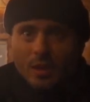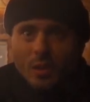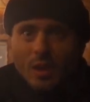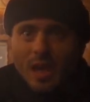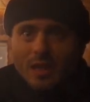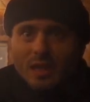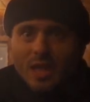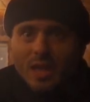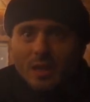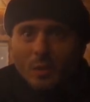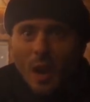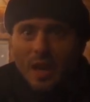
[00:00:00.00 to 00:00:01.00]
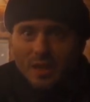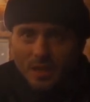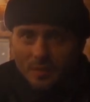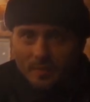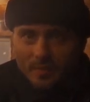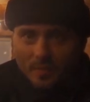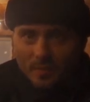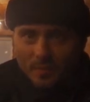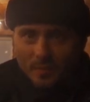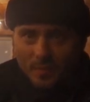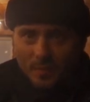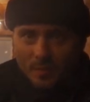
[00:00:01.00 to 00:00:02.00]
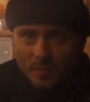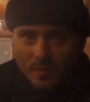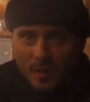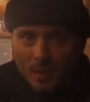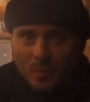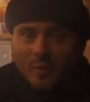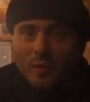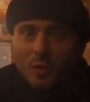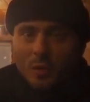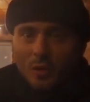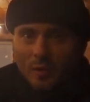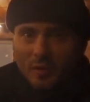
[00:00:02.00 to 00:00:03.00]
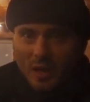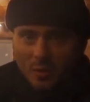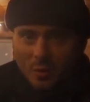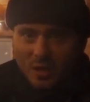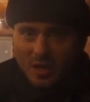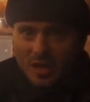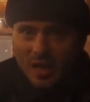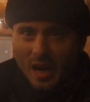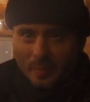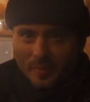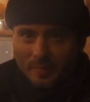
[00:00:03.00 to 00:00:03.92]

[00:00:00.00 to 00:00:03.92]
you can think twice before you convert to the scrap.